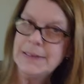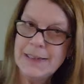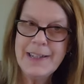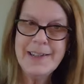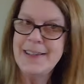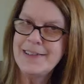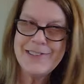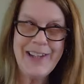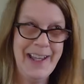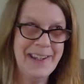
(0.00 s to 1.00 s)
the Knit
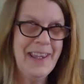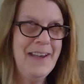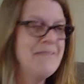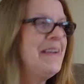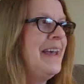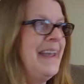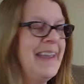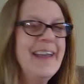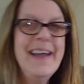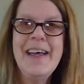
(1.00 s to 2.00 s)
Chat
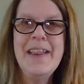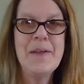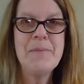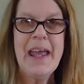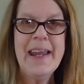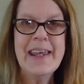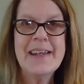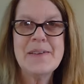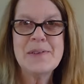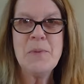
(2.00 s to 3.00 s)
Cafe. I'm getting
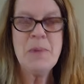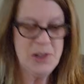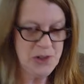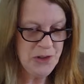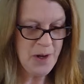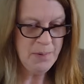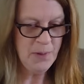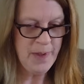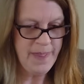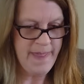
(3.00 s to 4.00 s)
into so much trouble
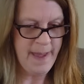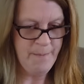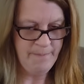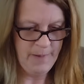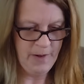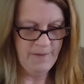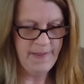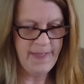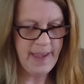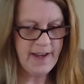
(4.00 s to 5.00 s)
with them over
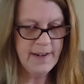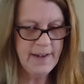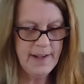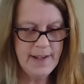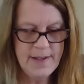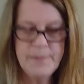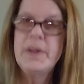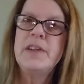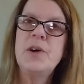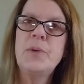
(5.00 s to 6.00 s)
there.
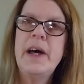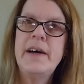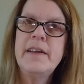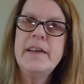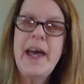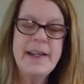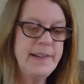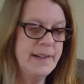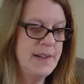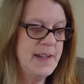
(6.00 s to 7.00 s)
Noelle had
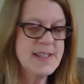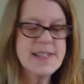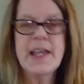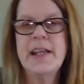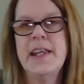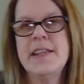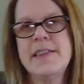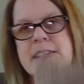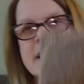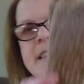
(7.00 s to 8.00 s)
done this, and
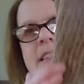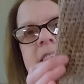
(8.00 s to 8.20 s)
this is